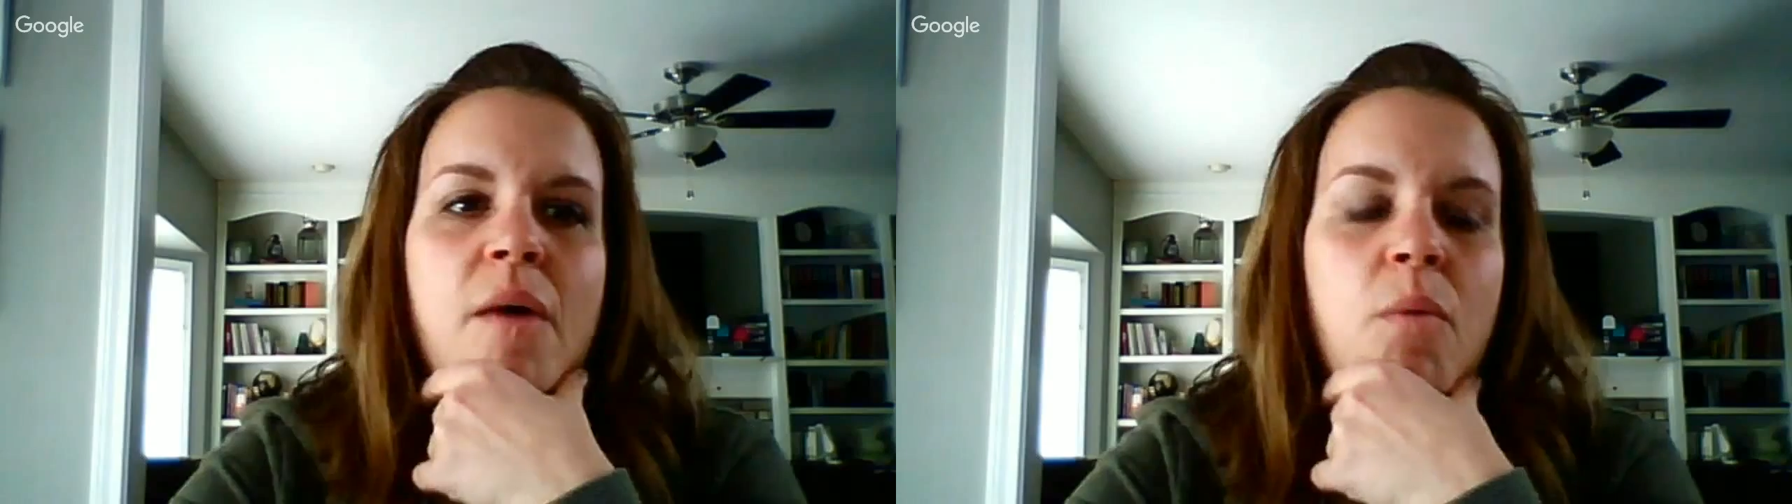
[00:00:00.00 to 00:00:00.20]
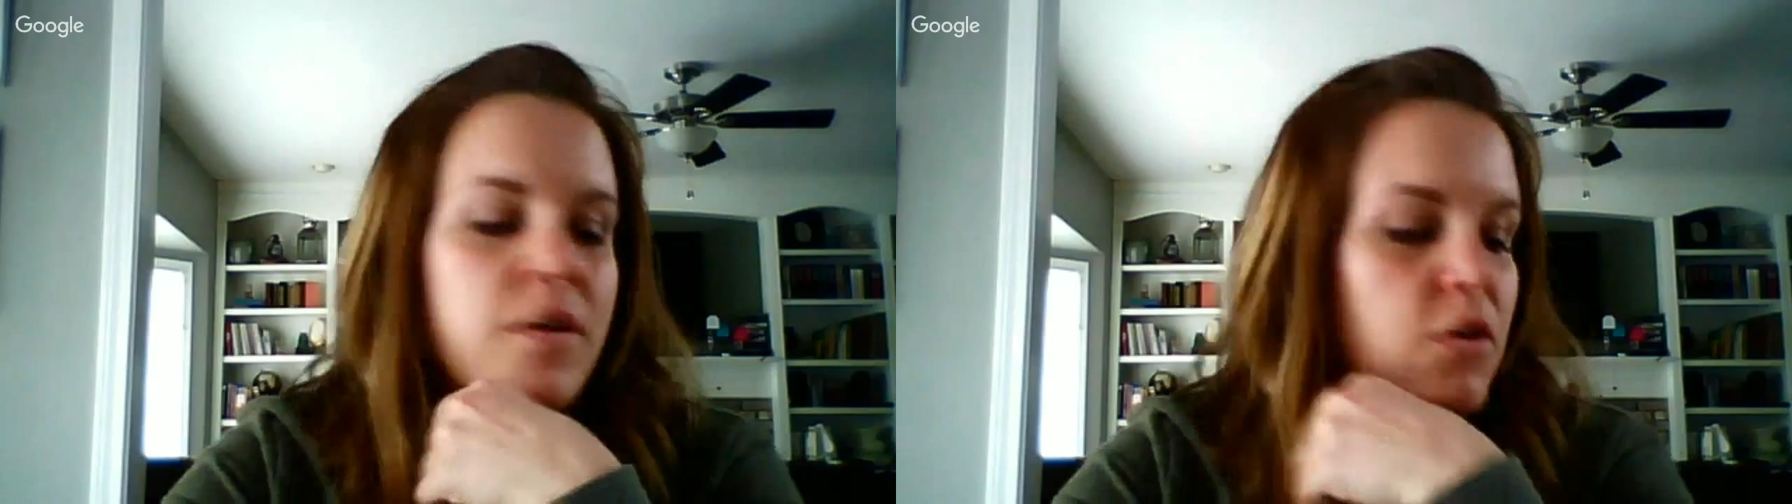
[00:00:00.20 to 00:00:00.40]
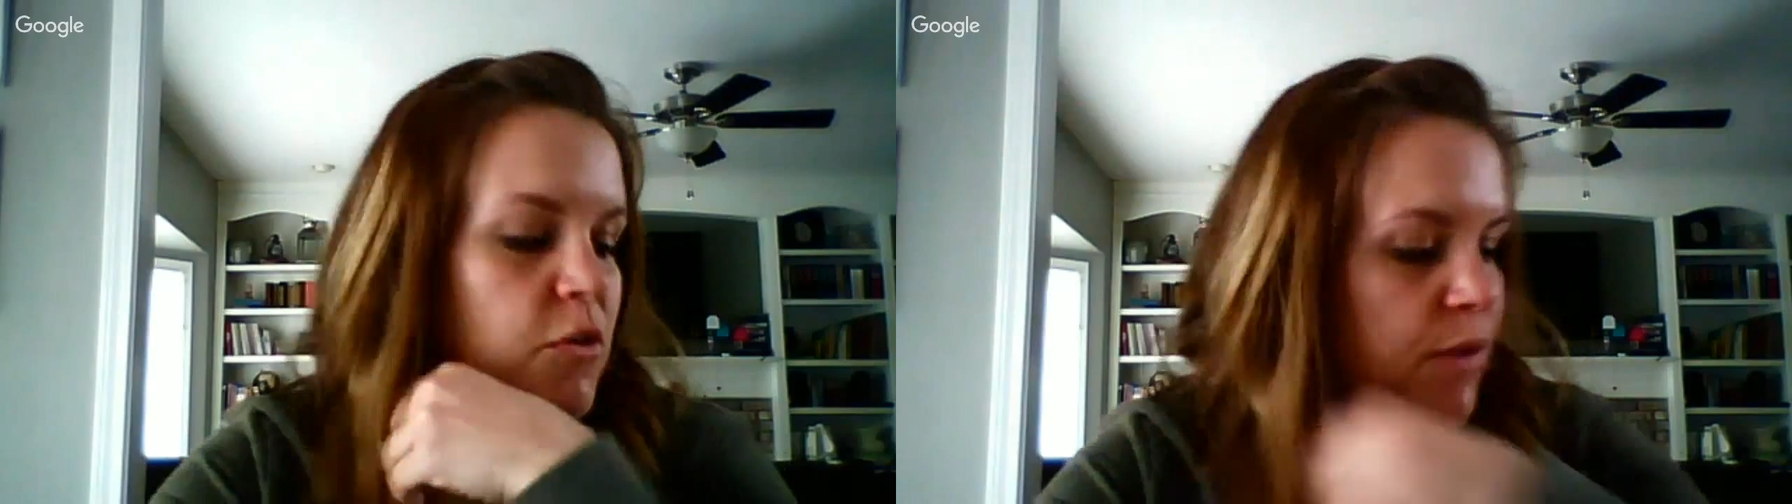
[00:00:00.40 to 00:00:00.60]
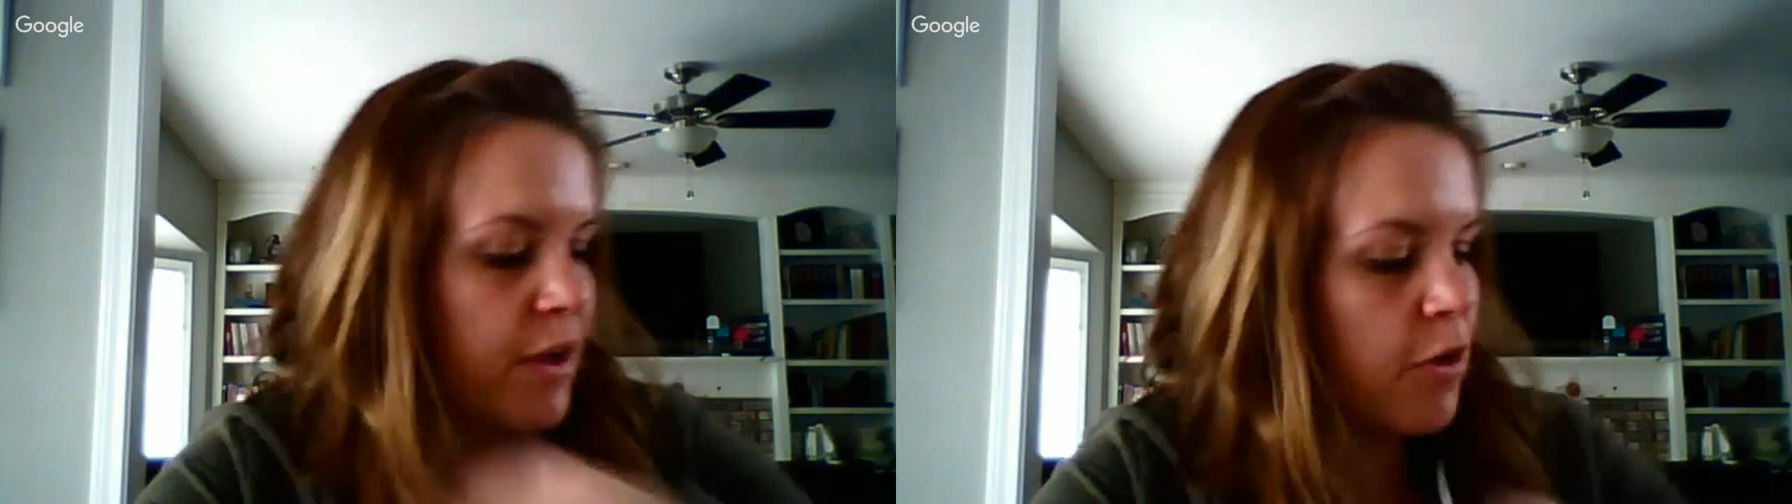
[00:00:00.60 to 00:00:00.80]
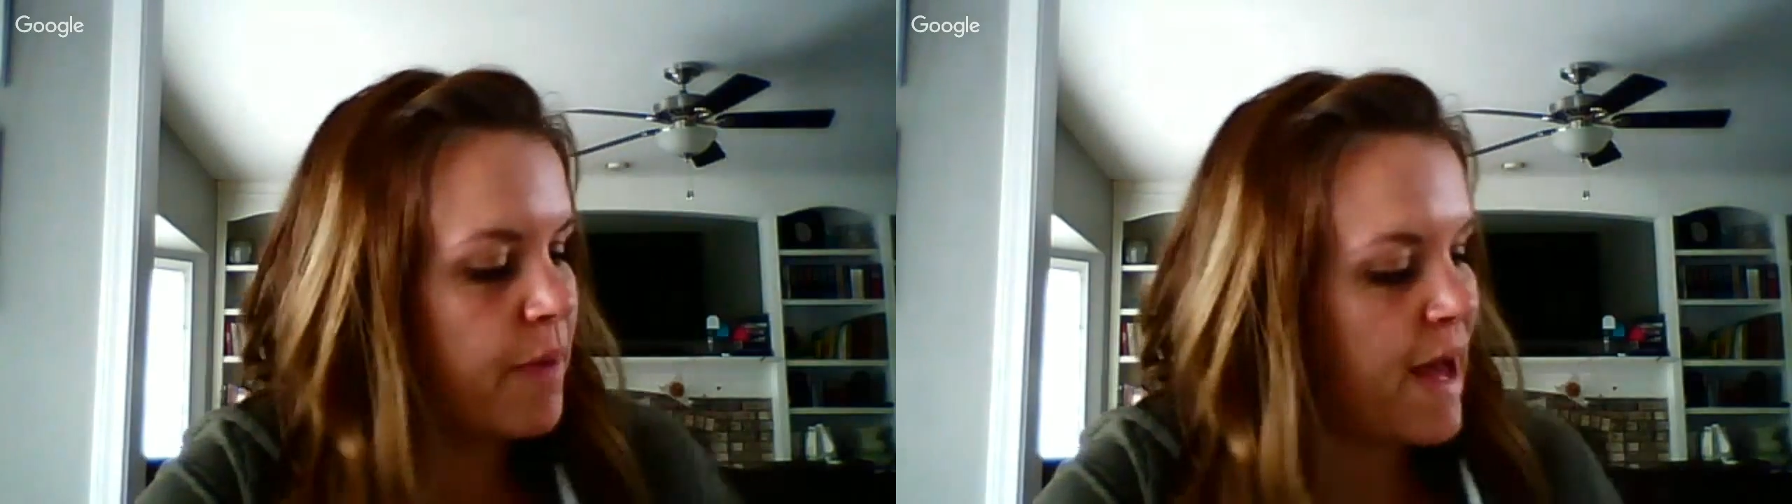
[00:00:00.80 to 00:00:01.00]
wonder if we
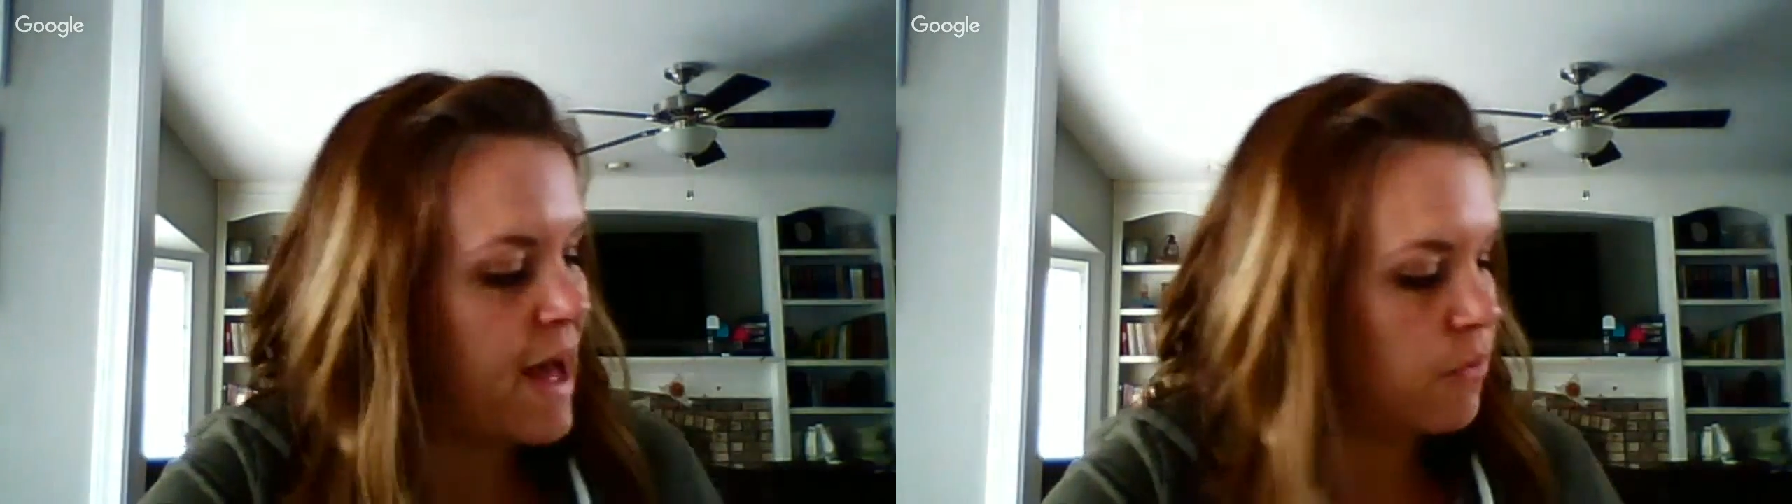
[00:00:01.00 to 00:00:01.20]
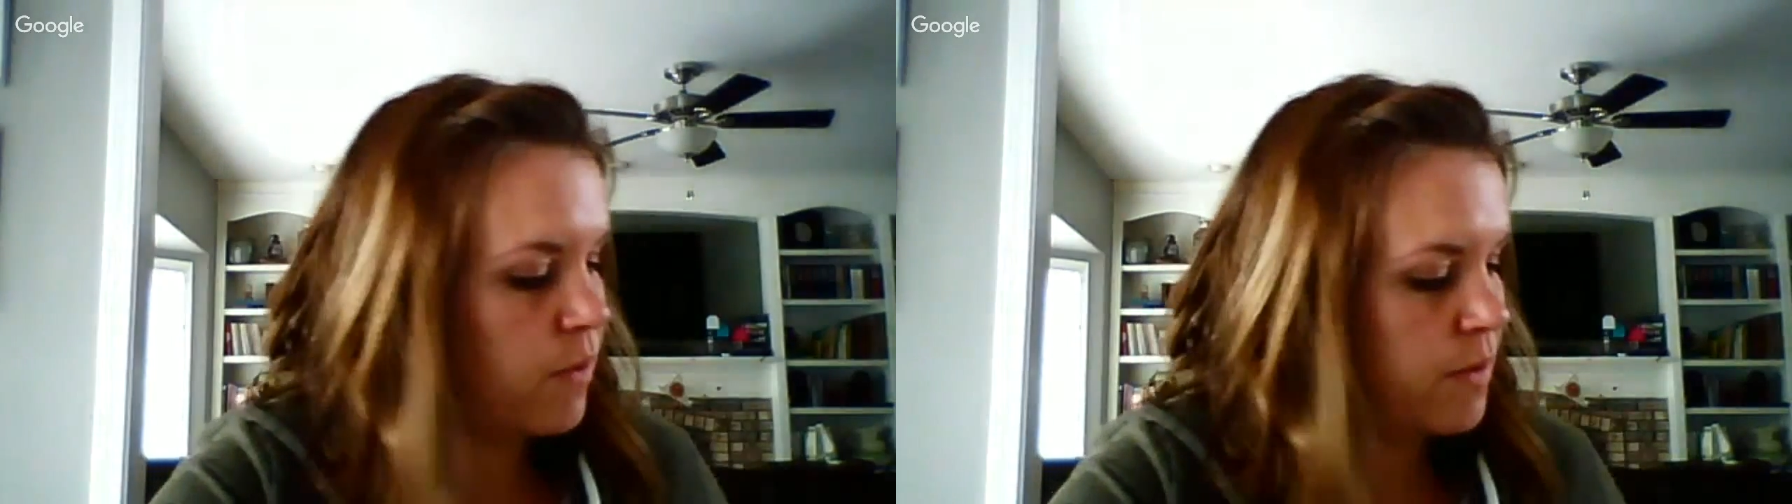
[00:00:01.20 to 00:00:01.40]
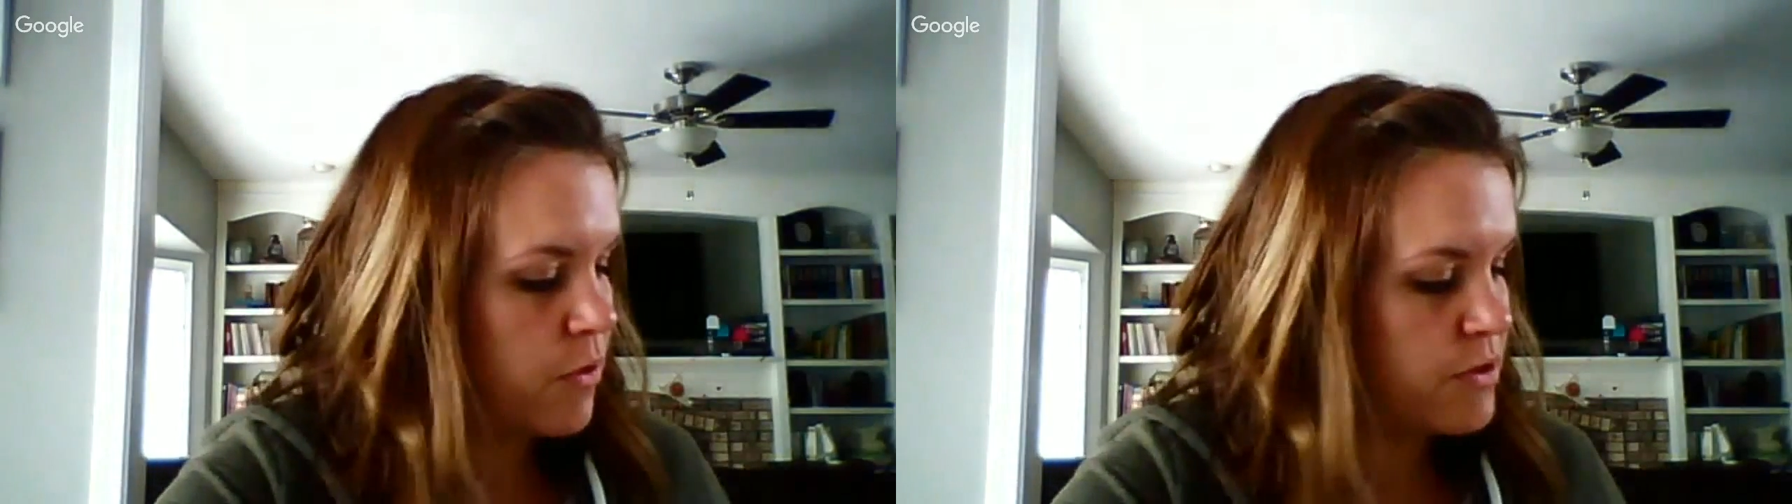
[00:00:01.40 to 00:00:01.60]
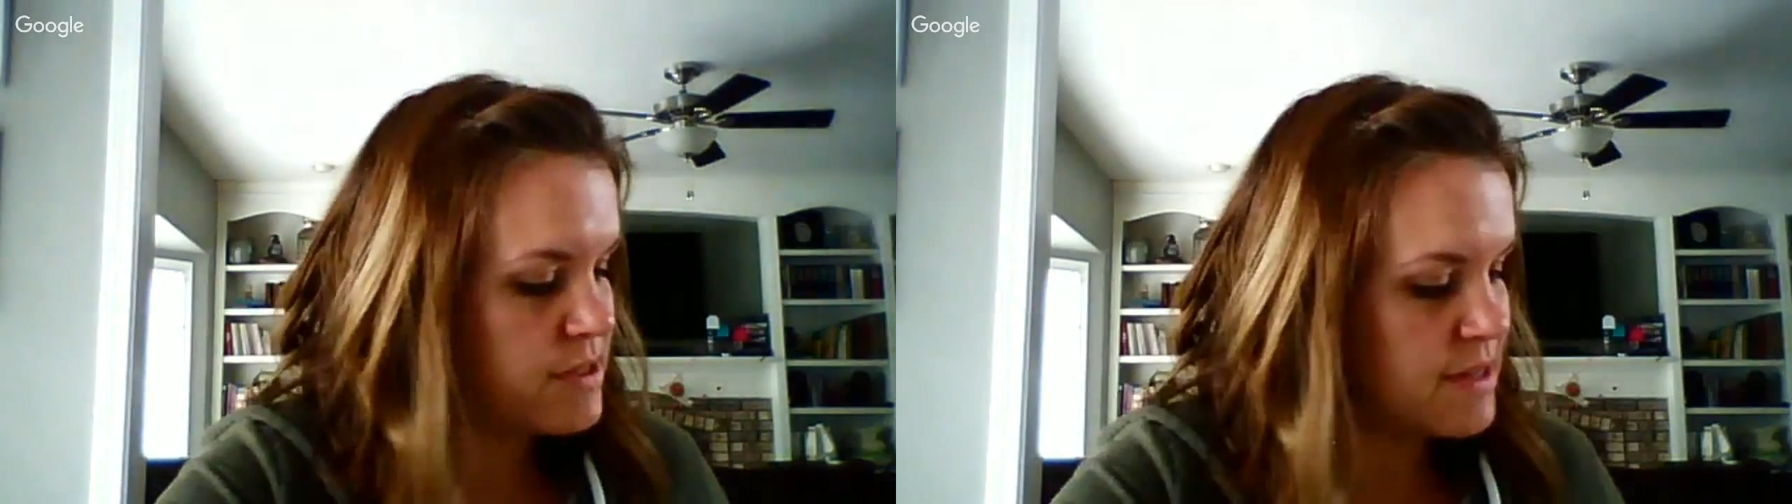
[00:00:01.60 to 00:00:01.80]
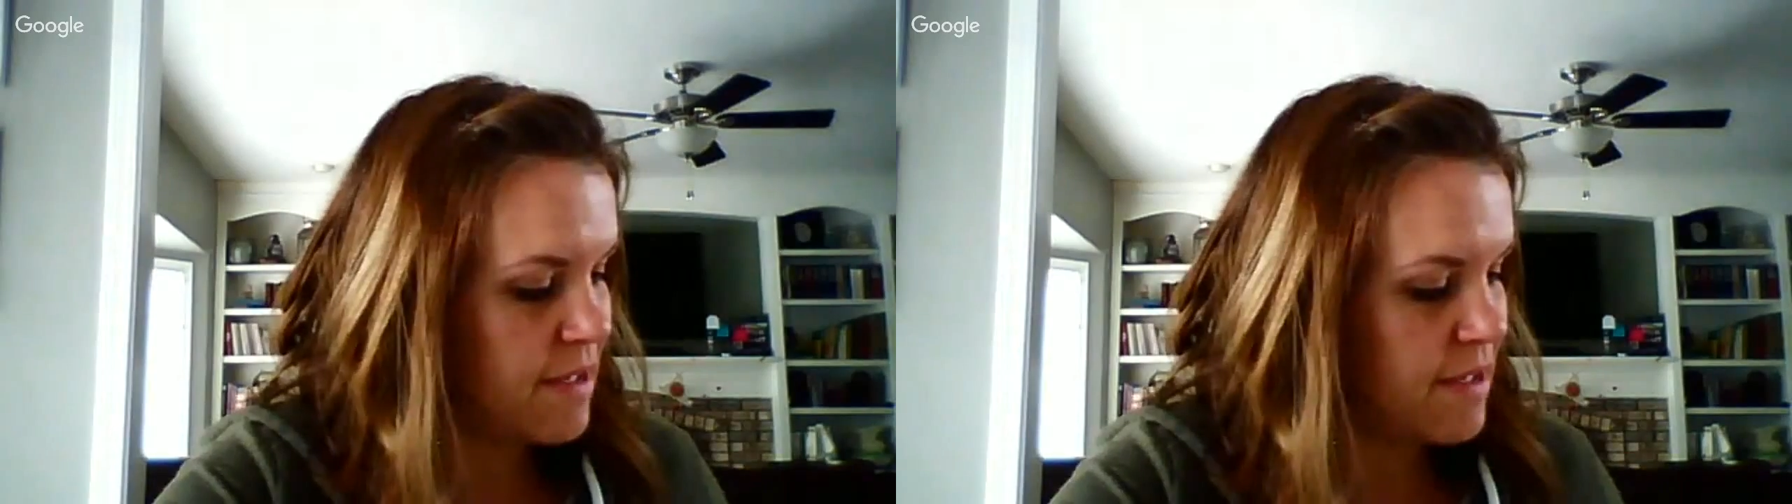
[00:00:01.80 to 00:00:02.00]
go back one more
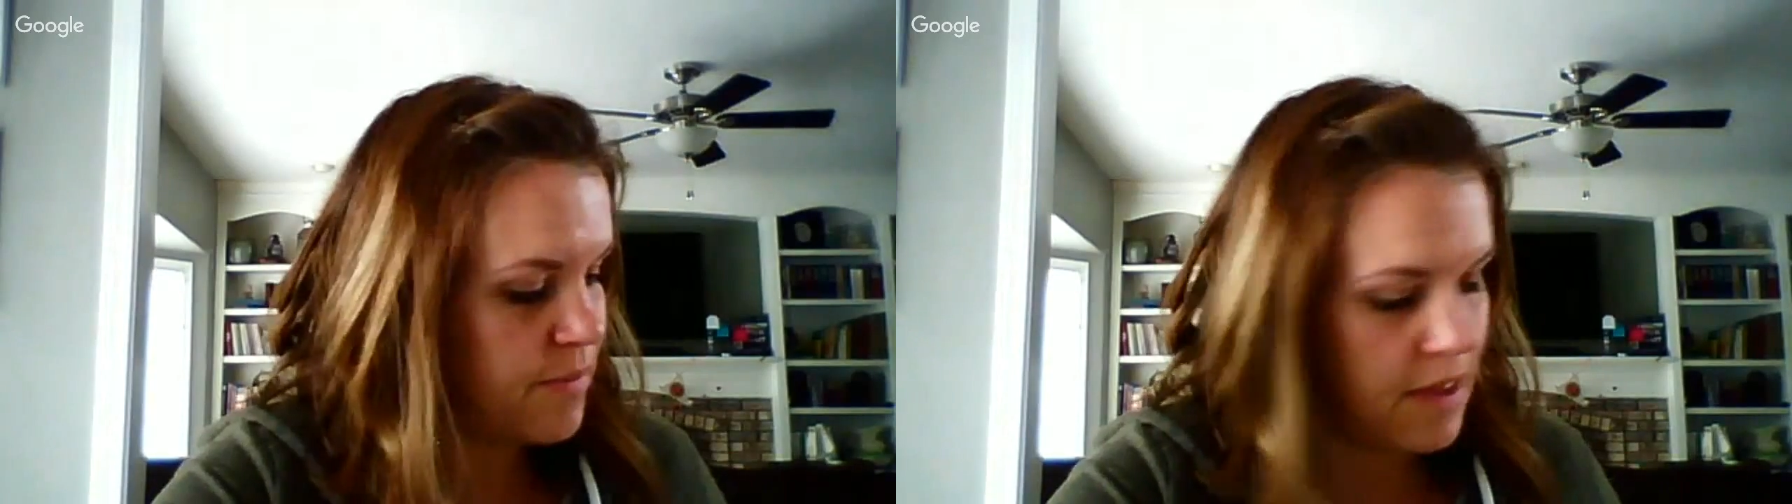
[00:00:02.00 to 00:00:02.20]
step